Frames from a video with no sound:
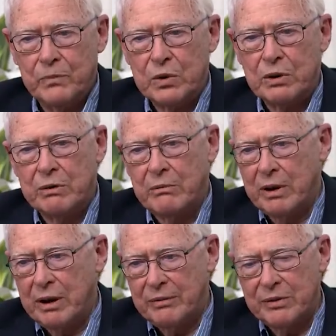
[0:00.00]
John,
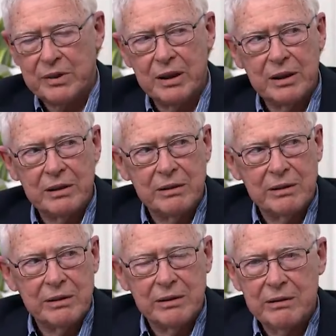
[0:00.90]
I have to say,
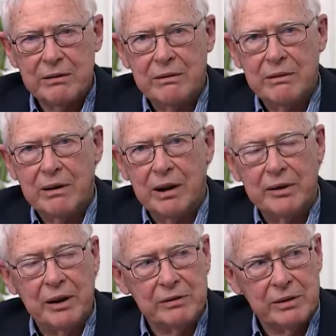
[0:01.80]
I
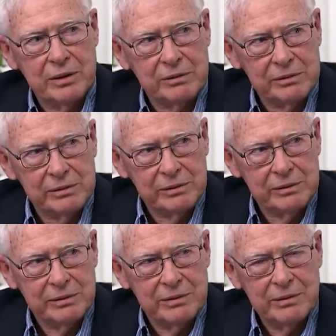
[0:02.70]
don't know.
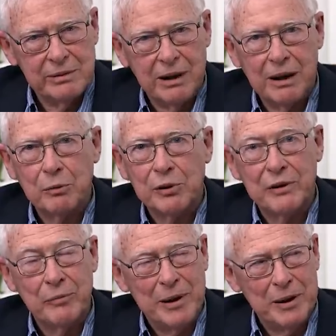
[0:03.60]
I will
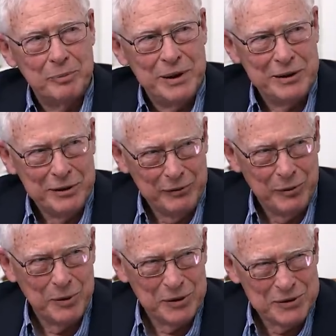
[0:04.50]
give my opinion
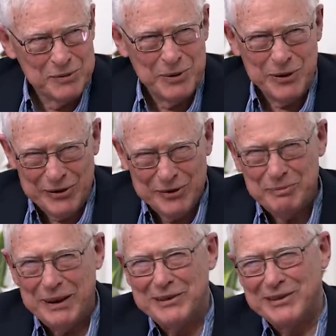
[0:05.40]
for what it's worth,
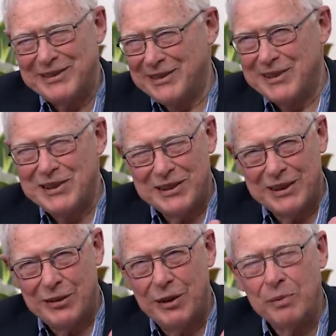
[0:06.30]
but these
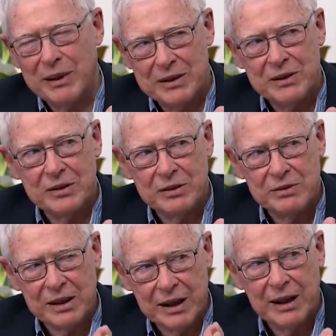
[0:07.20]
are complex
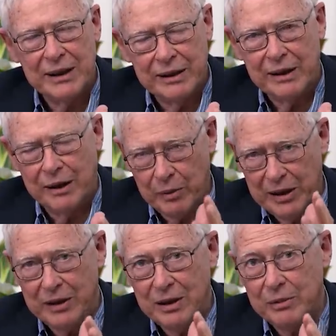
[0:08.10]
issues again, and we
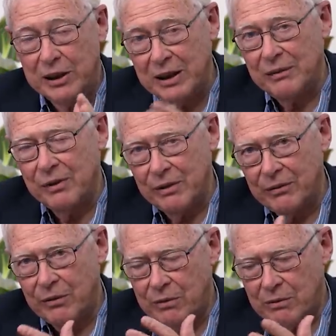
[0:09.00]
need to be careful
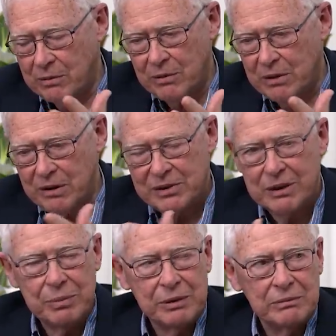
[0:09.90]
of uh,
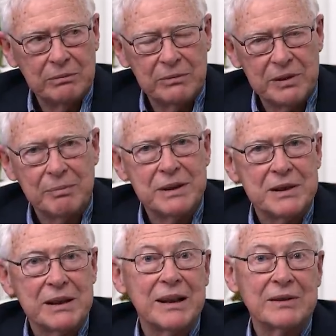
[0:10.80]
simple,
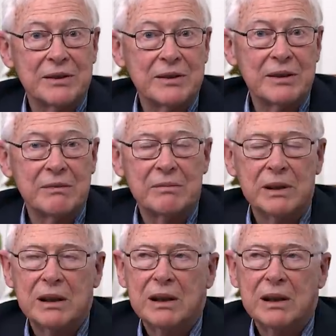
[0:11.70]
simplistic answers to them.